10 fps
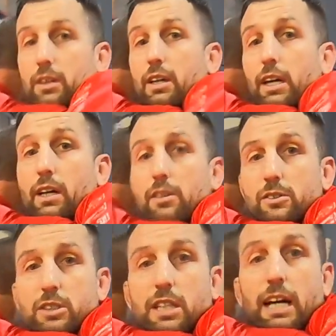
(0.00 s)
Okay,
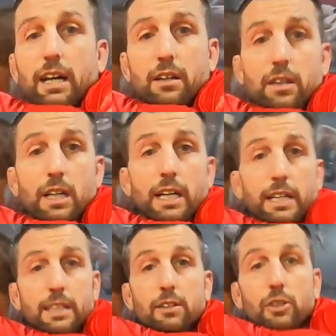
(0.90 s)
you see that?
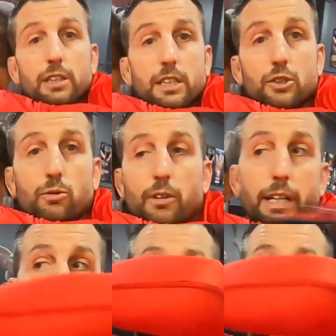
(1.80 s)
And then look at this one
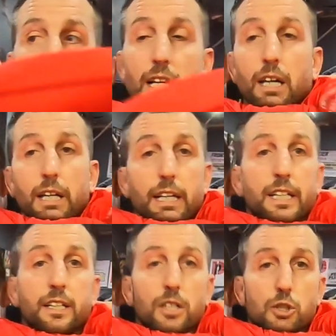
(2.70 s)
right here. I mean,
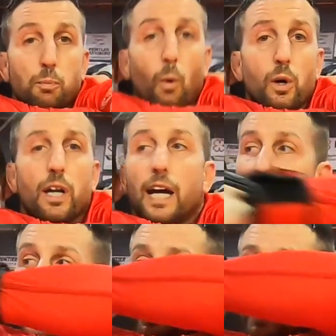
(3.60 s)
in the sport, I
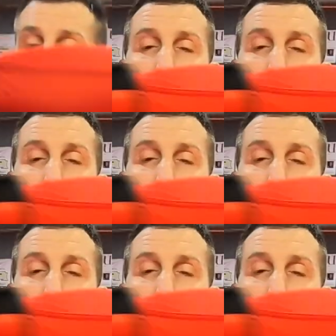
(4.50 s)
can't hit